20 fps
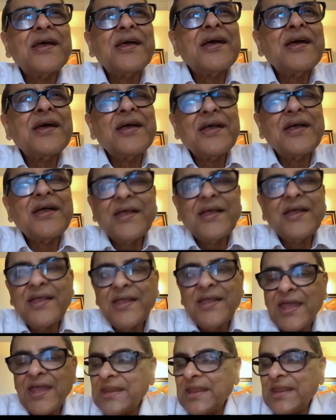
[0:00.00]
an
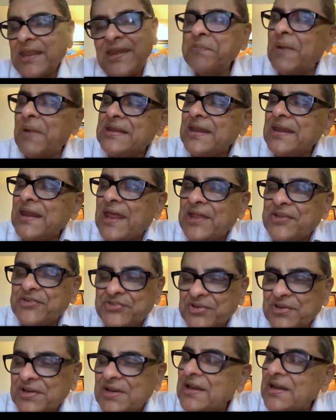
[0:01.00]
Indian
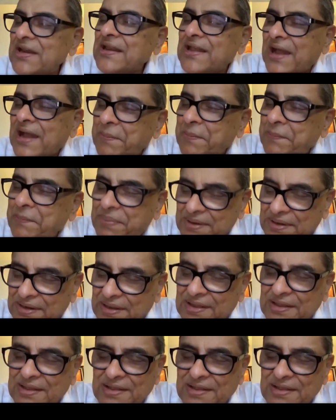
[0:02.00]
multinational company.